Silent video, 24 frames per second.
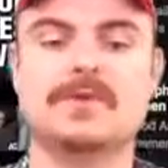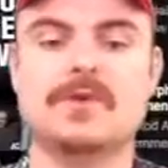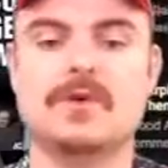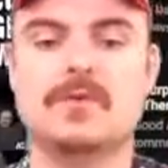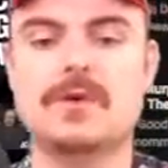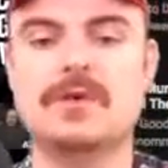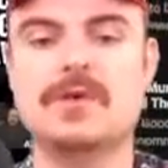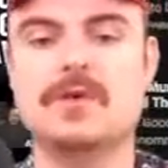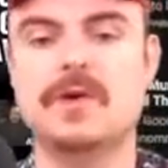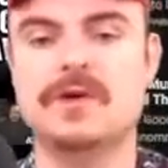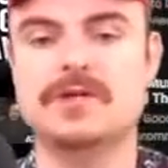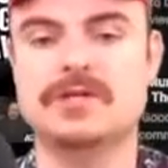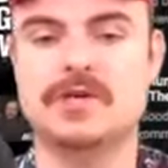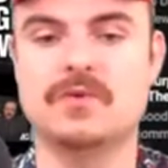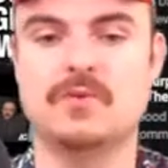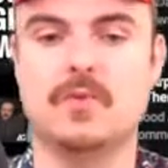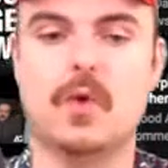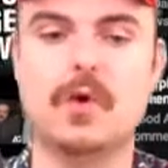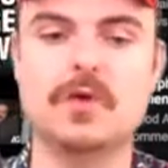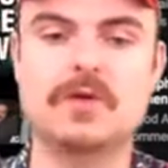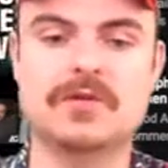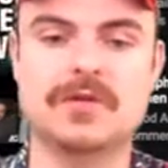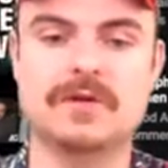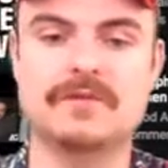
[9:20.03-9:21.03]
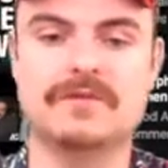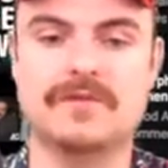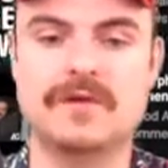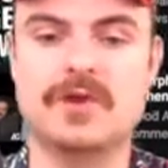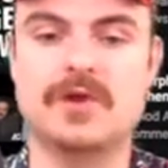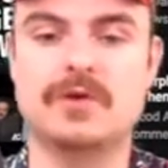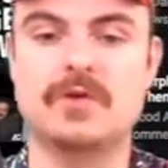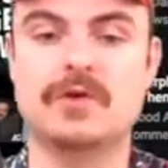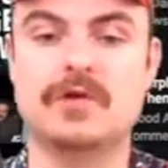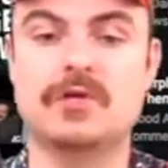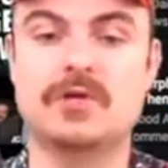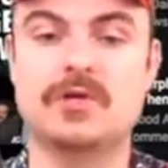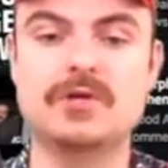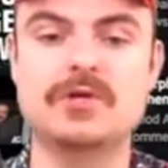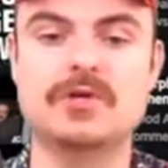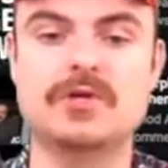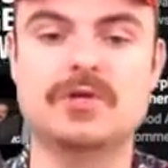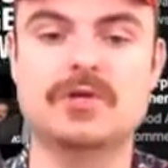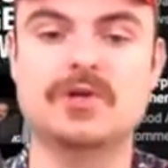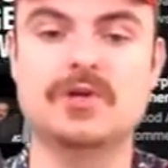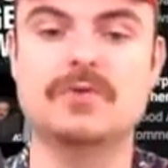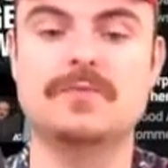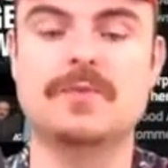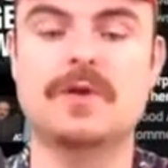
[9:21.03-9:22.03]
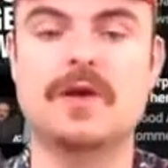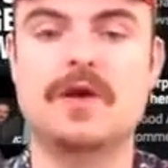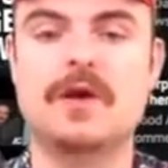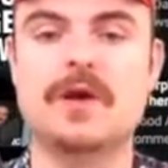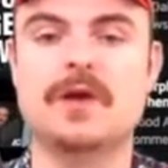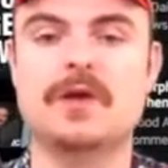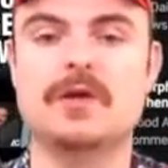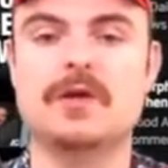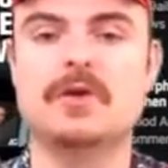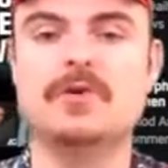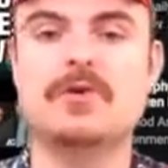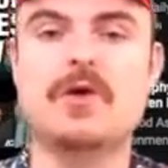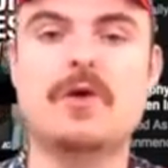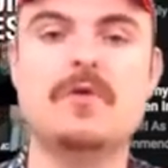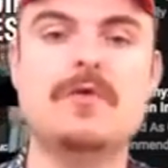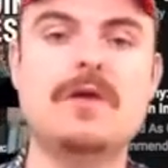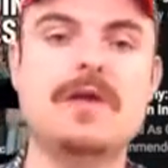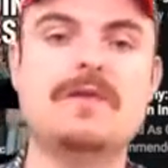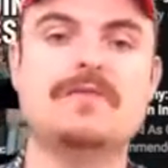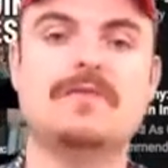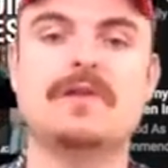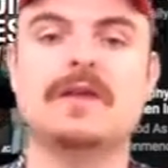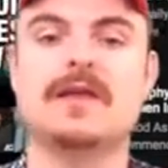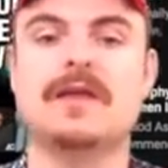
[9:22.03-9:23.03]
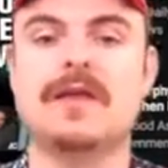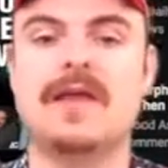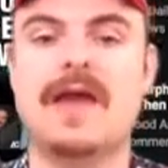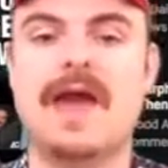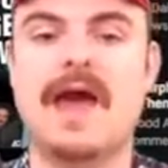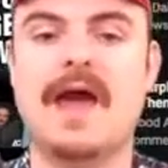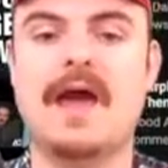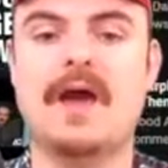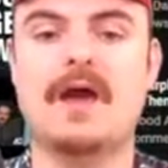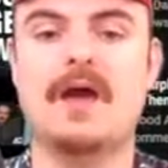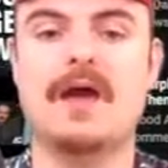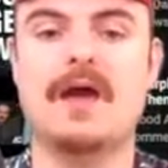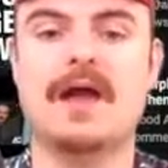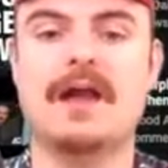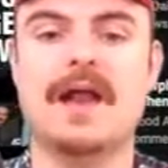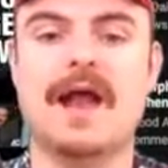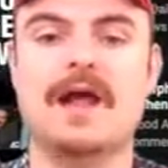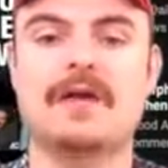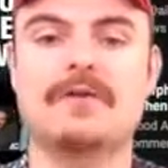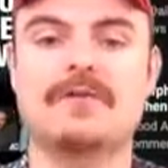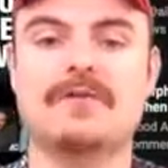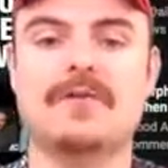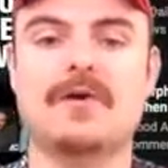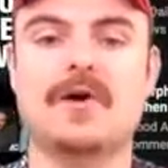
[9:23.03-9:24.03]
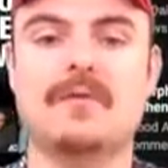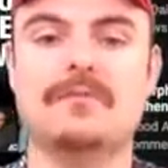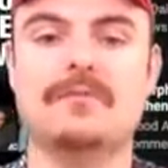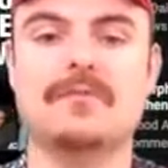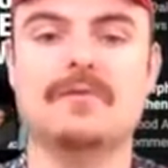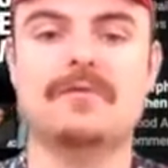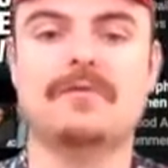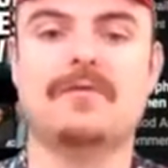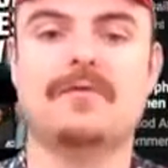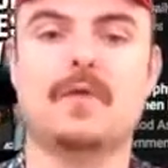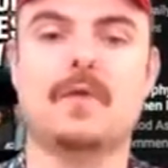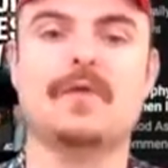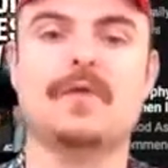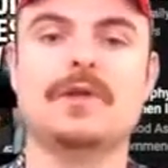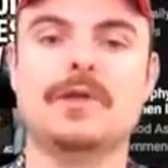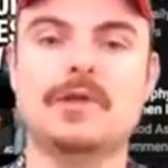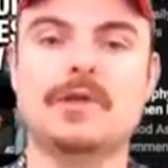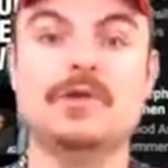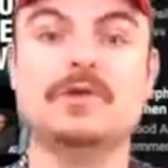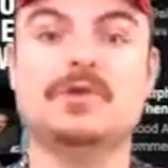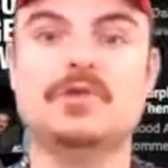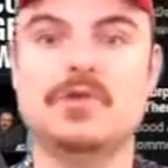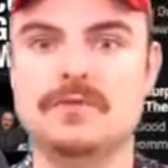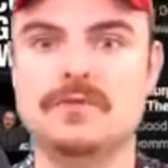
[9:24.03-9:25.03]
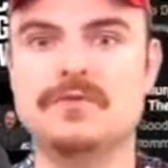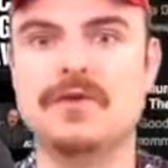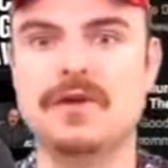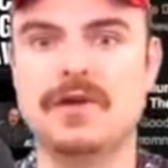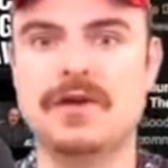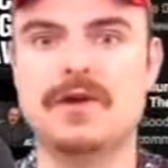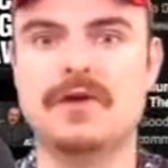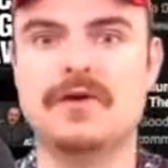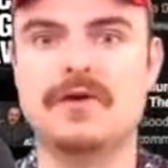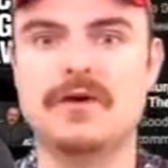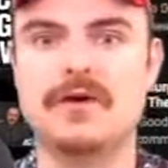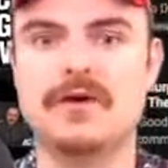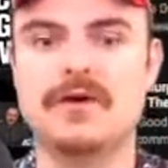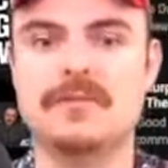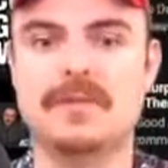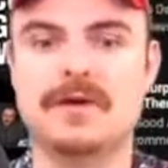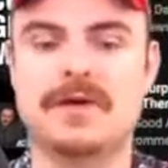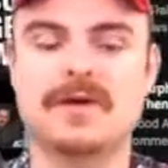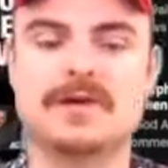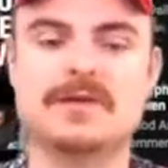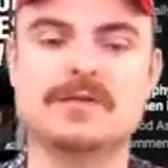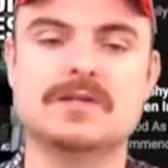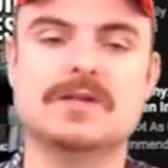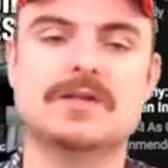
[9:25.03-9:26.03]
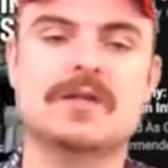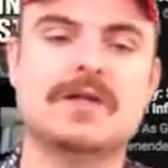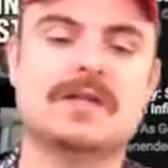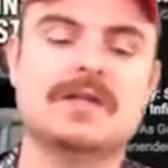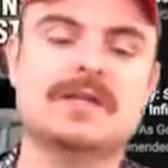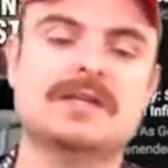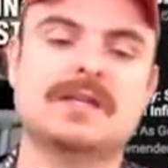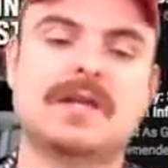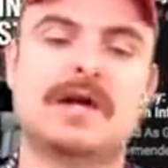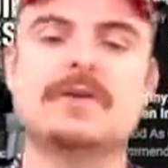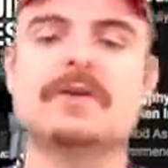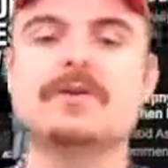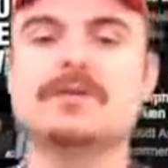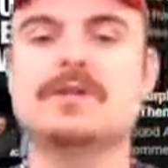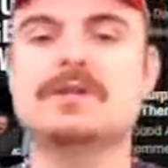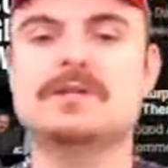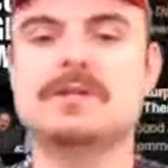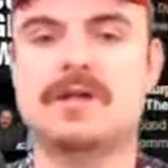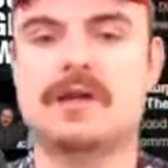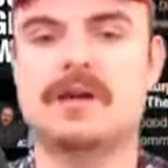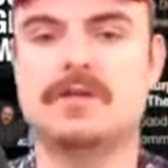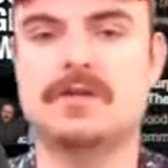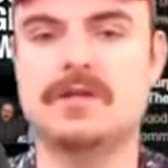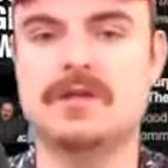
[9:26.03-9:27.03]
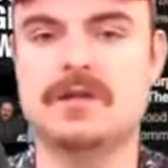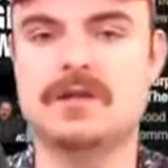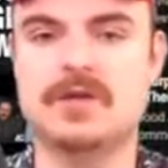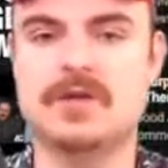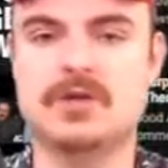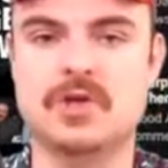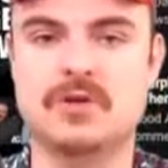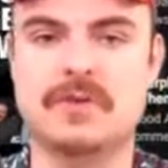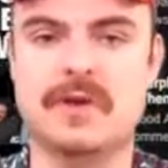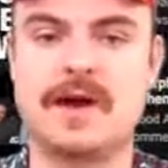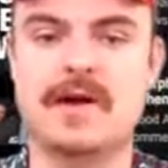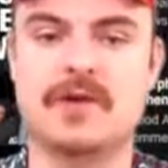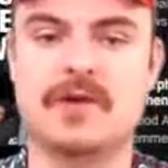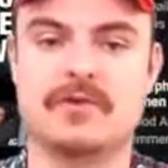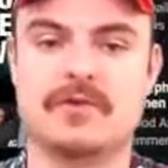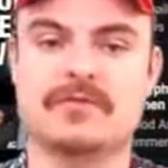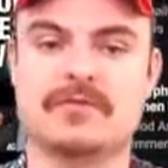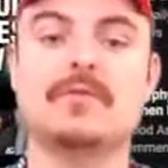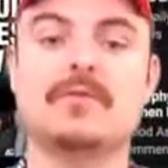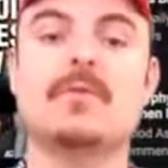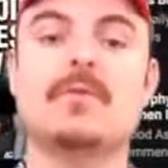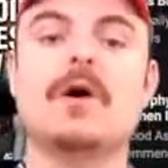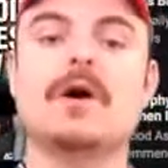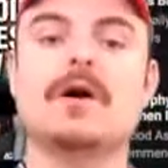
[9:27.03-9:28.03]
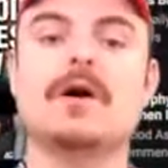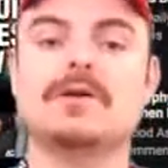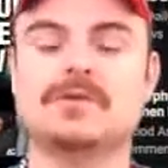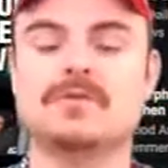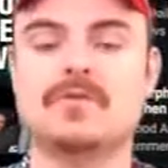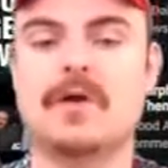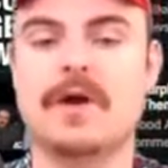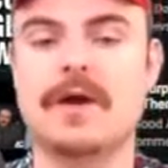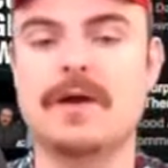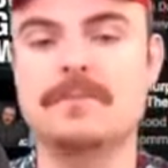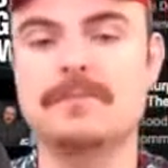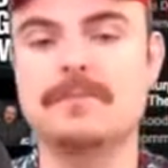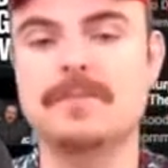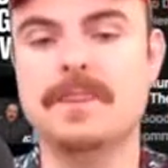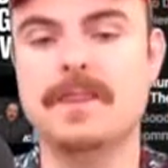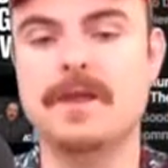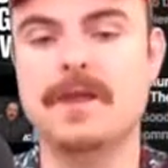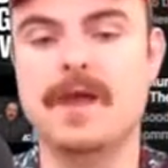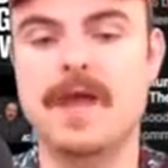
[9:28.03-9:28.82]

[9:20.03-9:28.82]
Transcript: So when you actually watch a video on YouTube, you don't even get an advert before the YouTube video, because this is how the YouTube algorithm works, right?